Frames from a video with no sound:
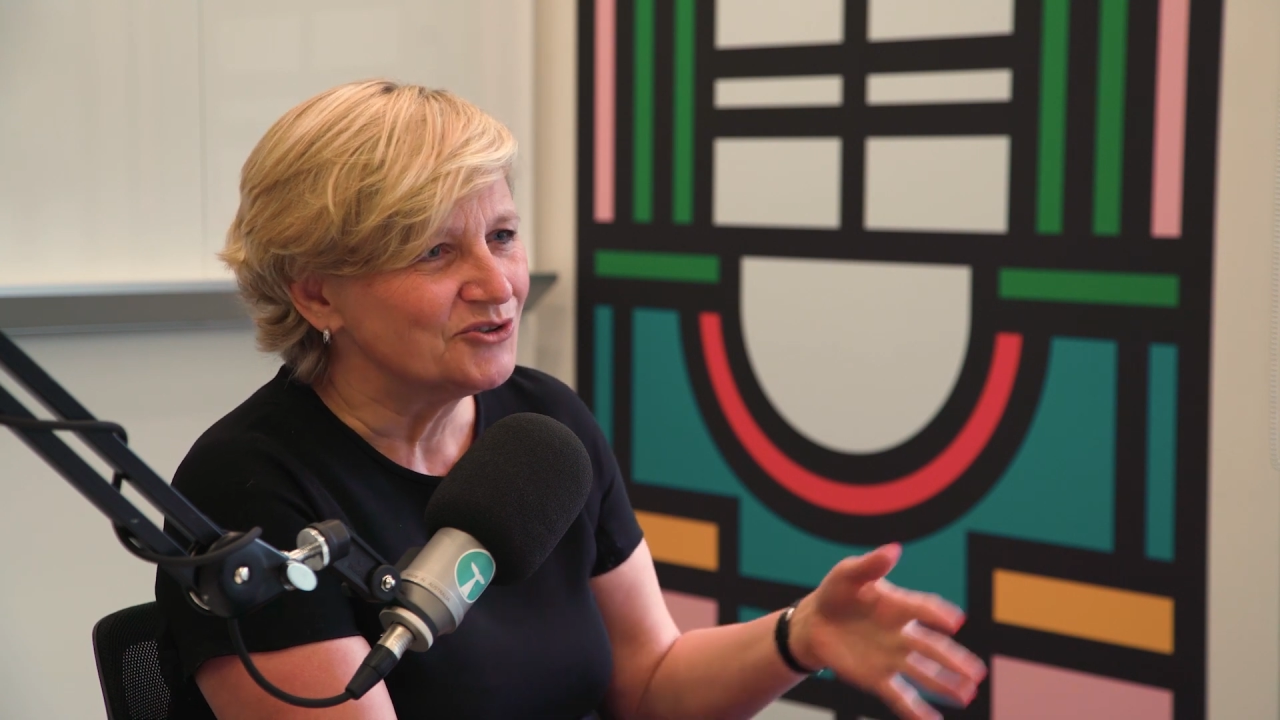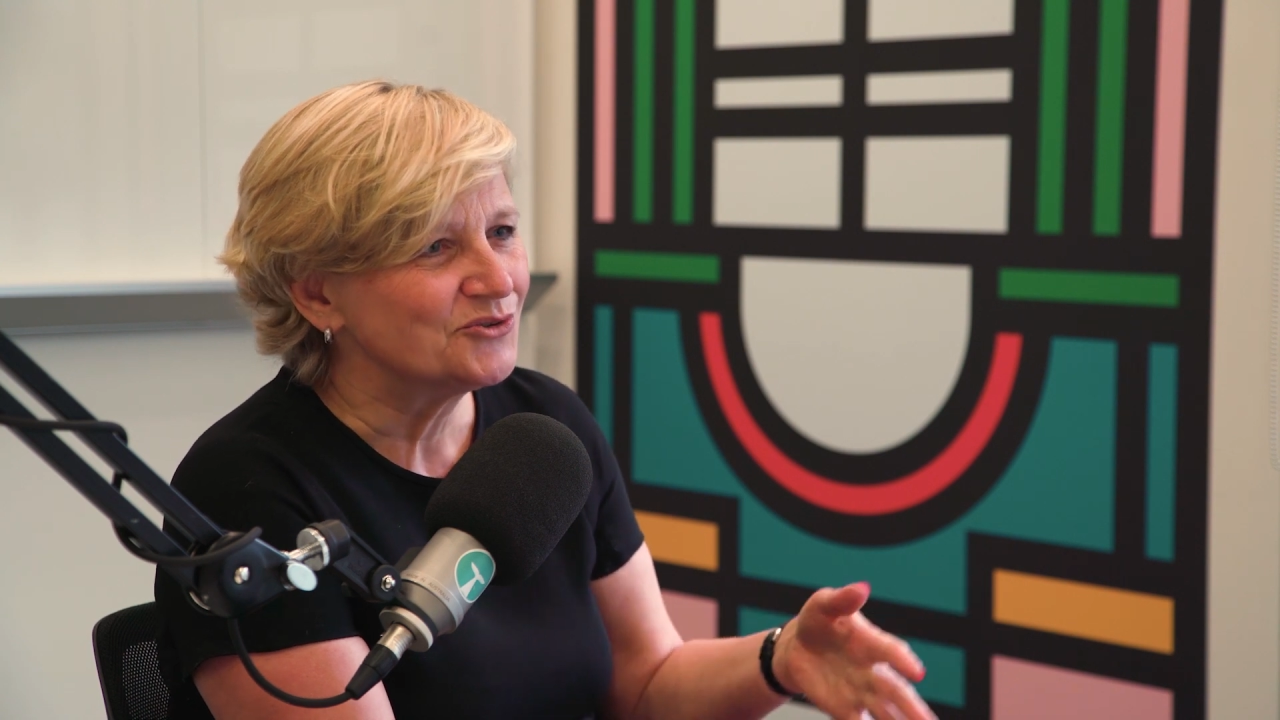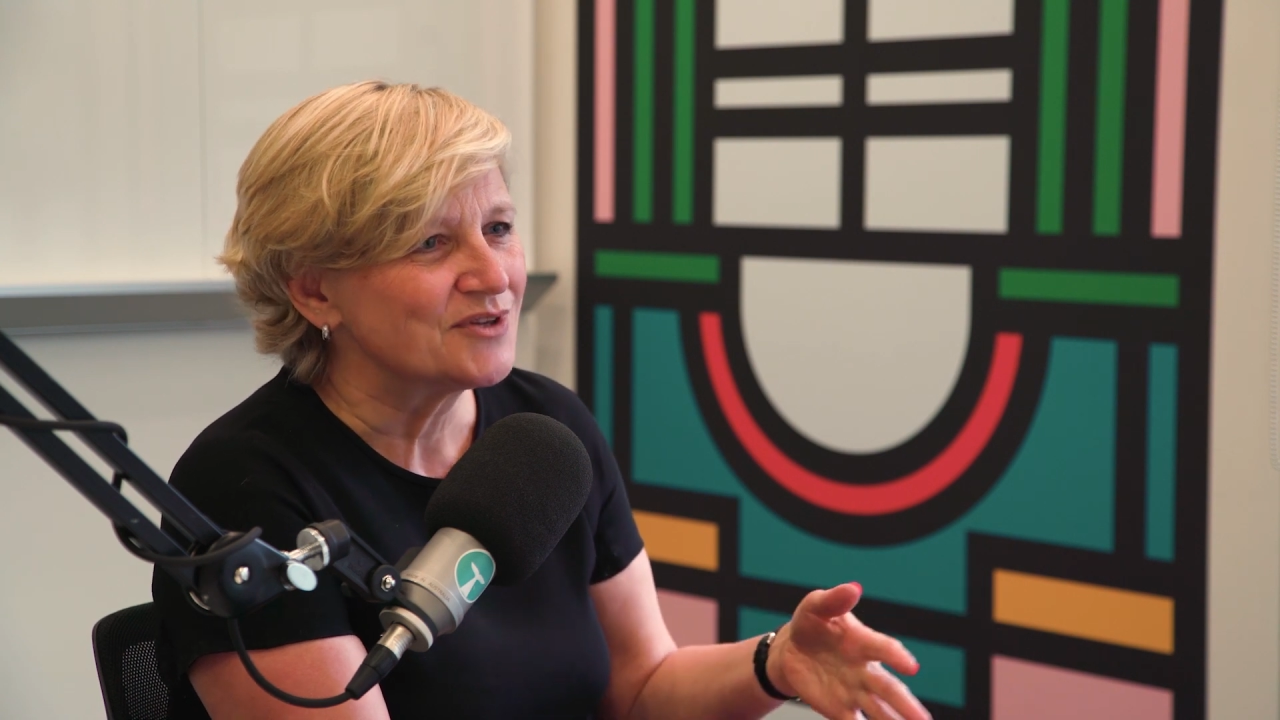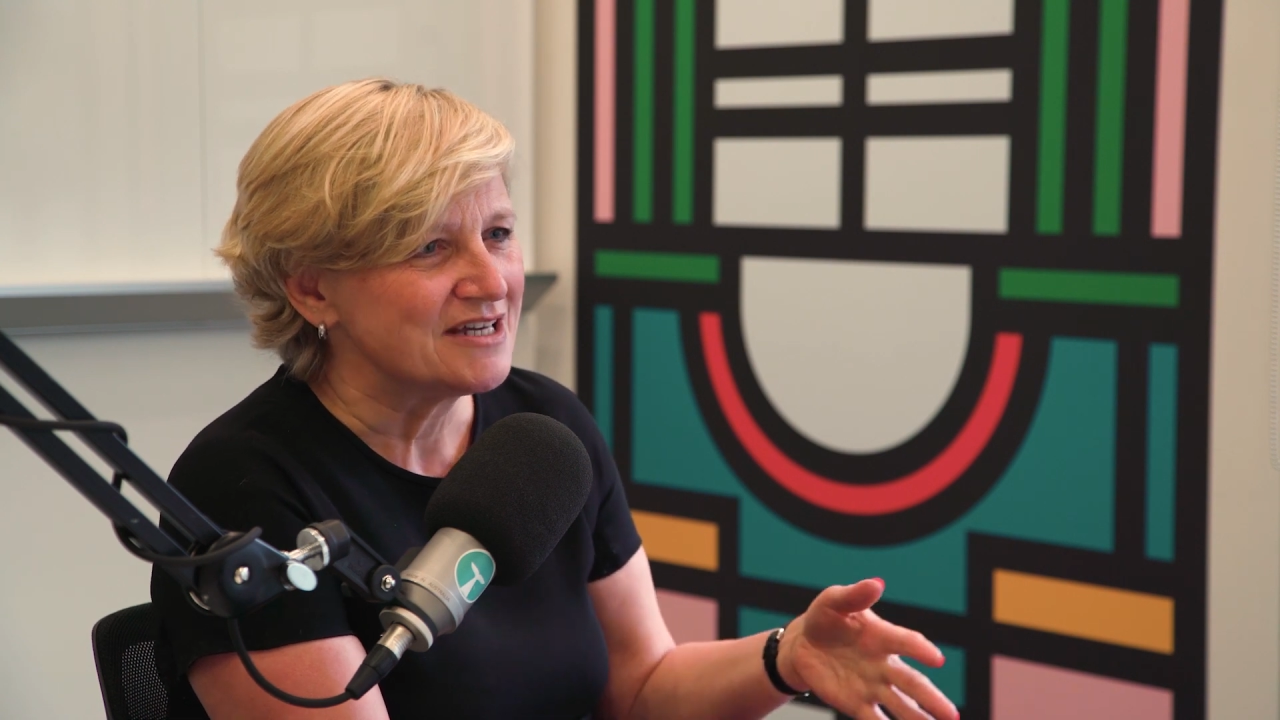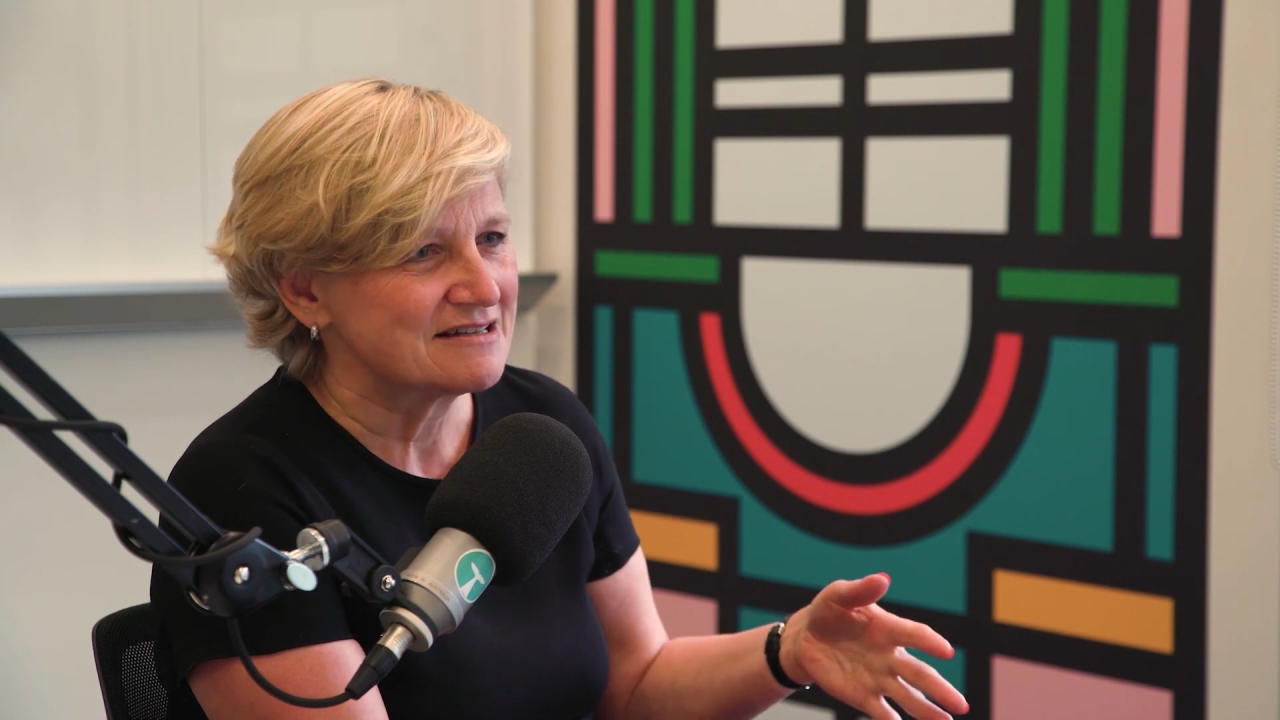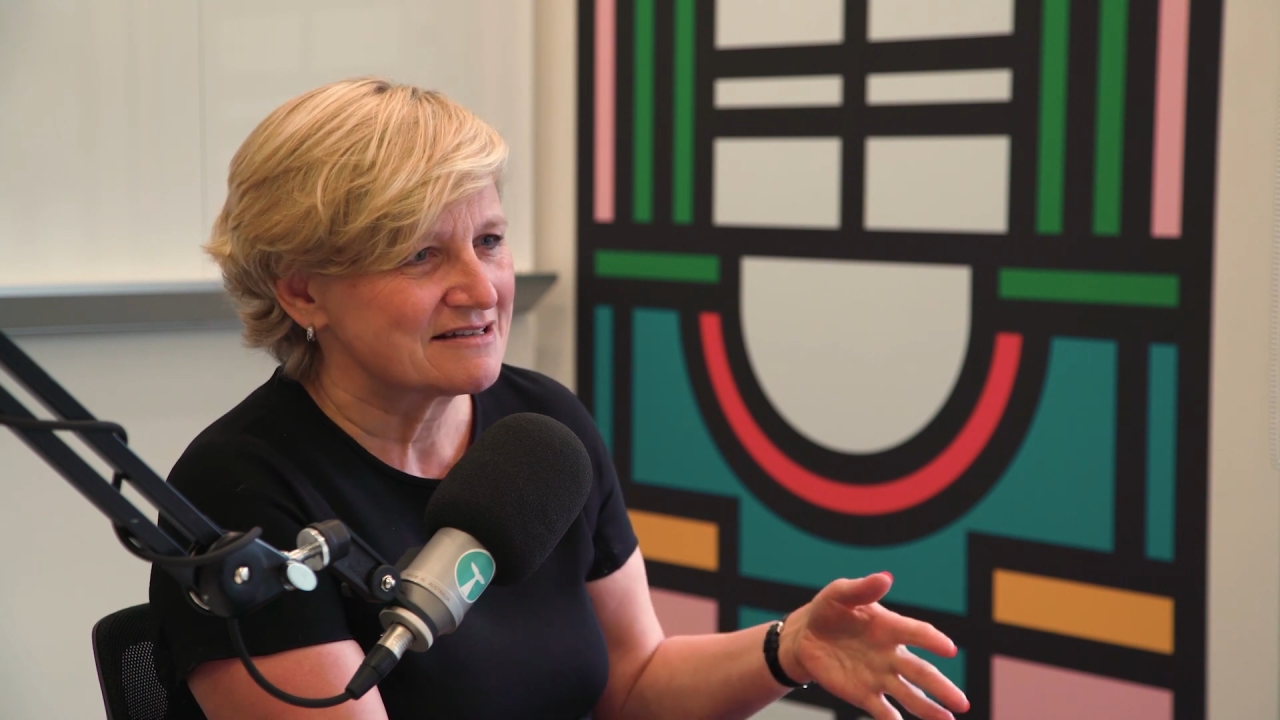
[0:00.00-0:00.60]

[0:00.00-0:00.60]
nor the